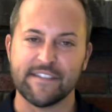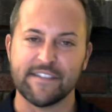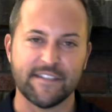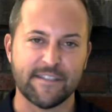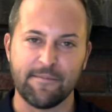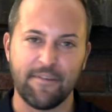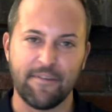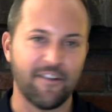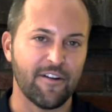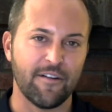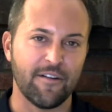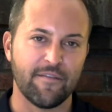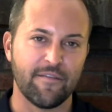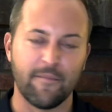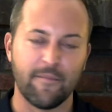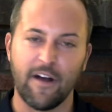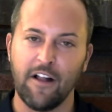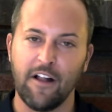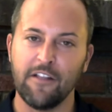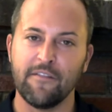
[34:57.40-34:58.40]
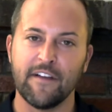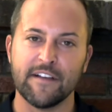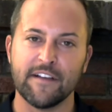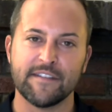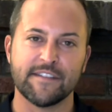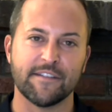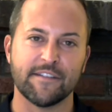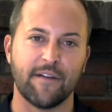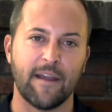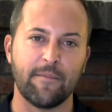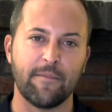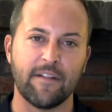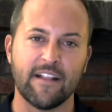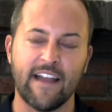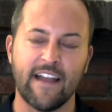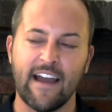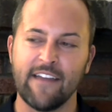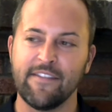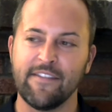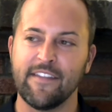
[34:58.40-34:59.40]
disappeared from all of us. So I'm
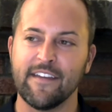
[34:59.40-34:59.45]
glad